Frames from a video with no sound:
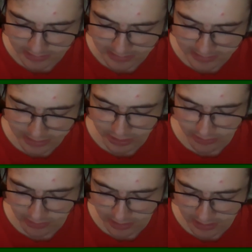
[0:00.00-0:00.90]
Is it
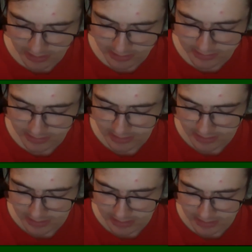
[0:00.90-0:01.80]
generalized?
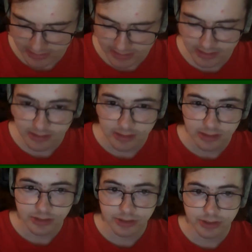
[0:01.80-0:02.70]
Is it
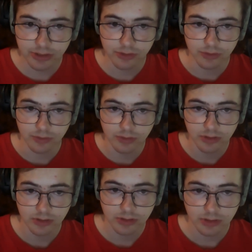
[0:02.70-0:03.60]
too
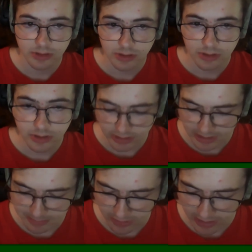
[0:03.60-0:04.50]

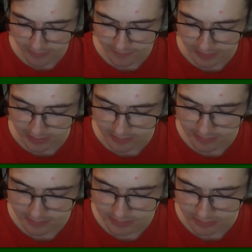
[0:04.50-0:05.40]
demographic-y?
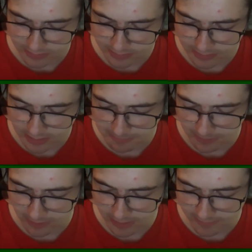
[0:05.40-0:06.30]
So
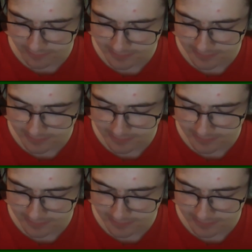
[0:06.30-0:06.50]
demograph.